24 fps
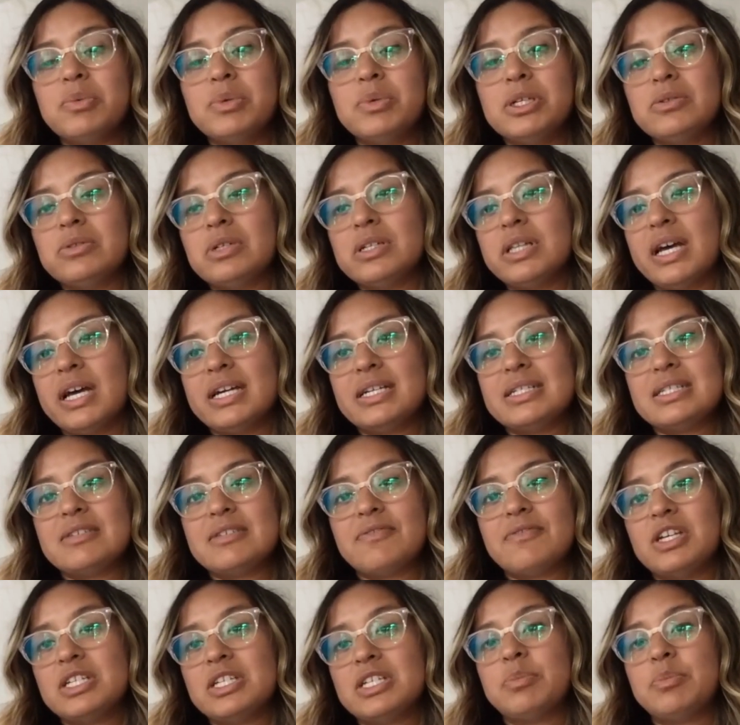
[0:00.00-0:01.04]
mm-hmm. we utilized
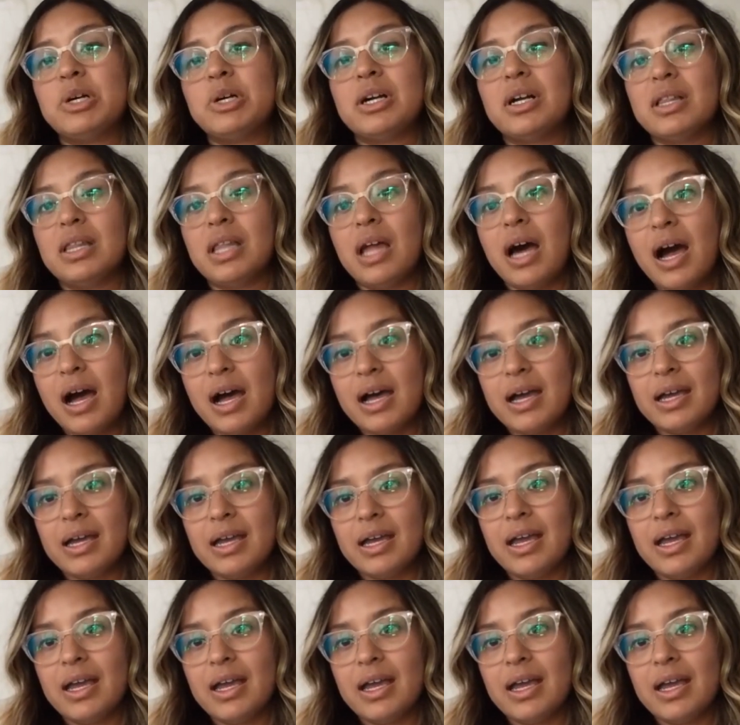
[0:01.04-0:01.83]
Facebook a lot.